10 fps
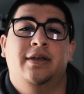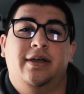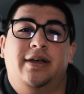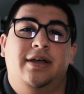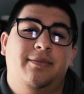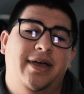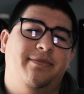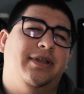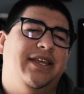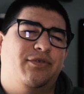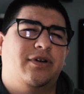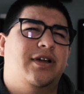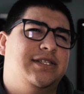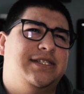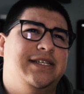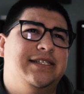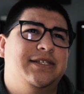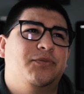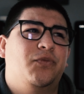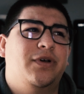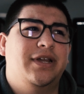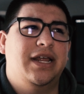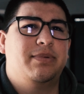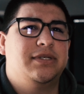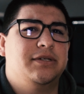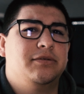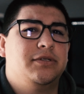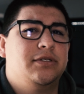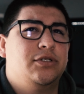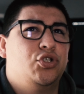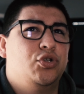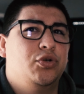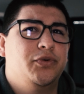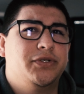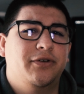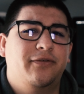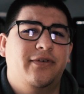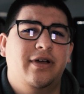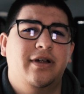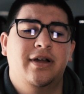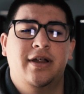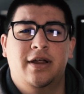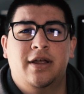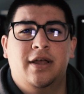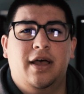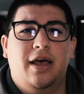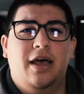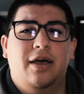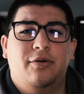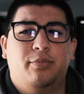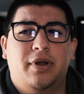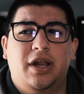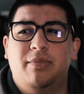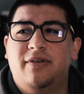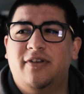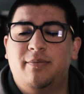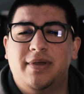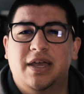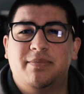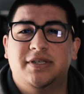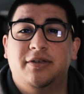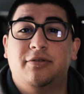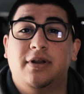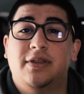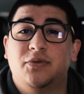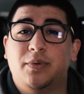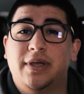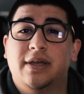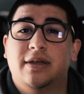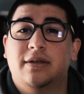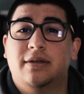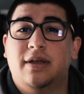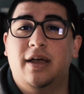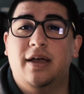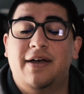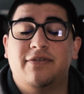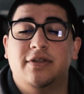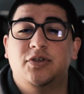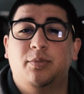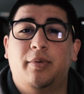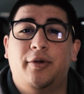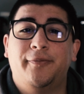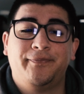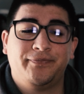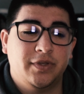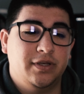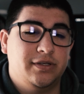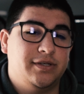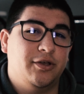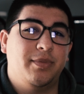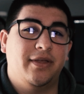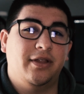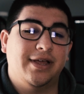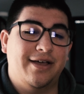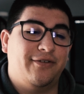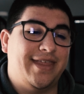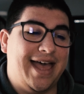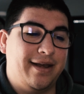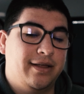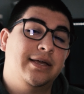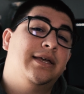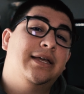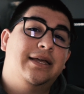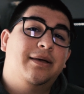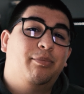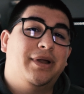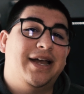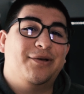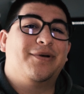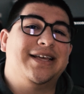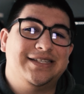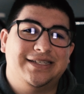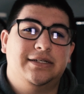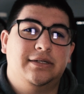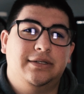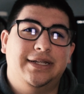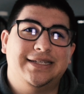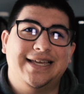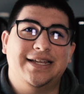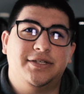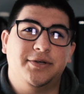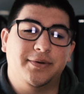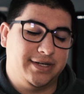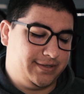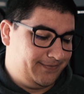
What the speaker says: I believe we're on season 1, episode 2 so far. We'll probably be filming episode 3 this week after the Super Bowl, so be on the lookout for that. But anyways, let's get to it.